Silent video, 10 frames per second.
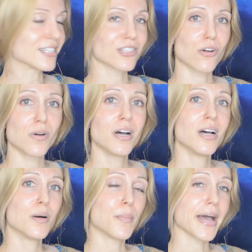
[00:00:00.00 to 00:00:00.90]
So
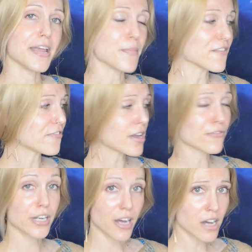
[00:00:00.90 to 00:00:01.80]
my, my
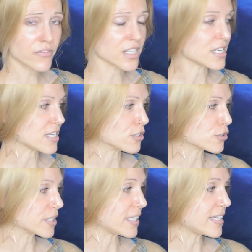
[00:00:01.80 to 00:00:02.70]
favorite of the tea
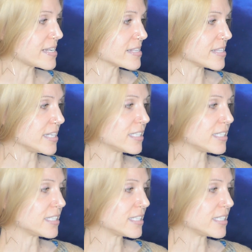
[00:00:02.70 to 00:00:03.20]
tree is the